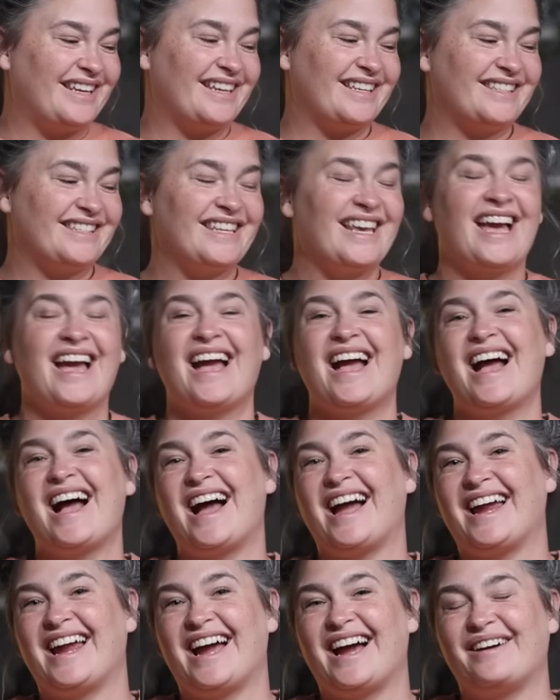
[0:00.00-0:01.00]
this,
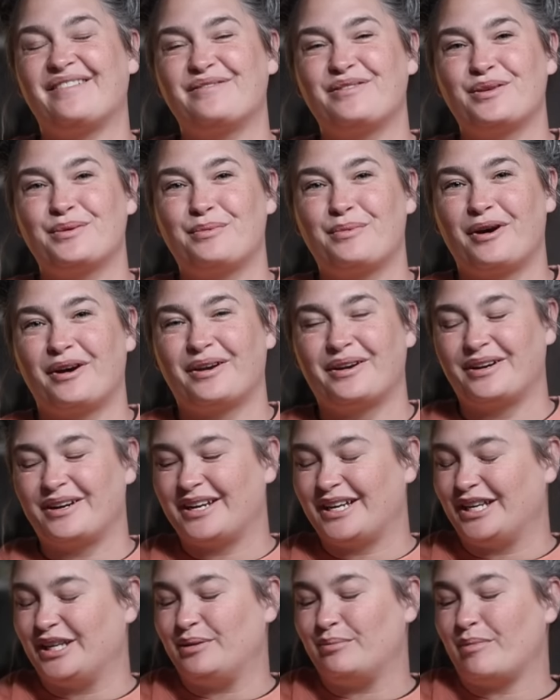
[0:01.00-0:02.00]
I have the water
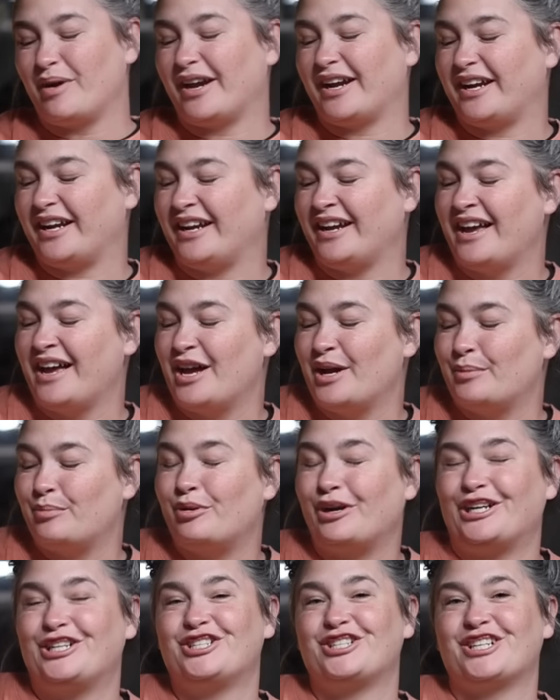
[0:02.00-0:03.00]
in my
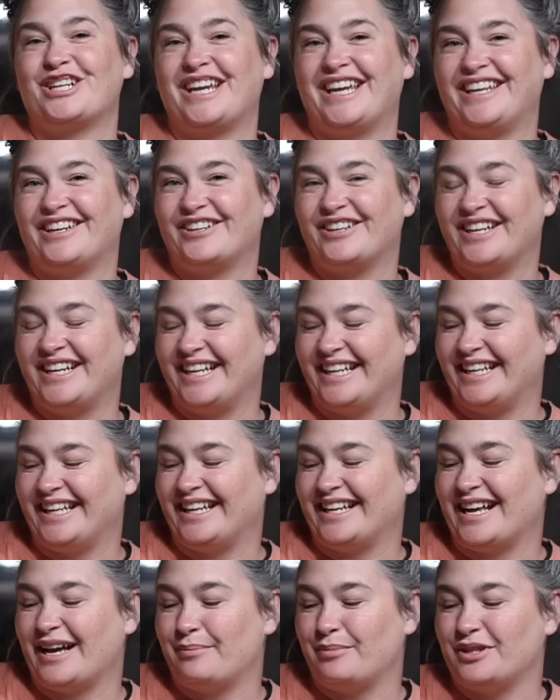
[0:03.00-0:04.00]
pressure canner
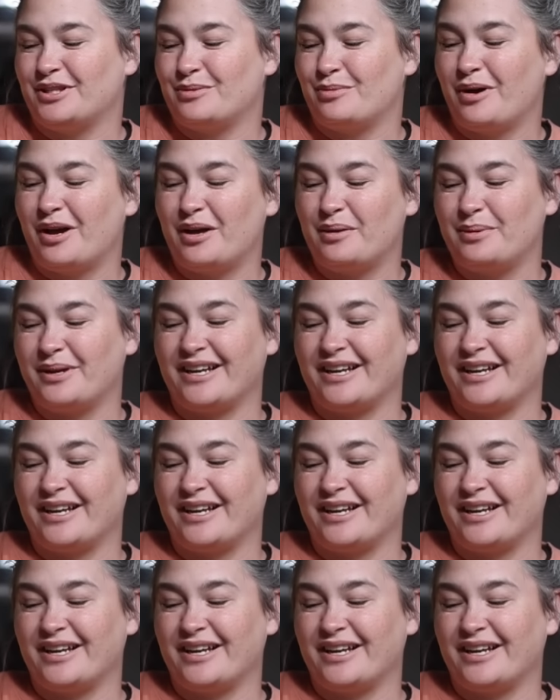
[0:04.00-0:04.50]
heating up as well,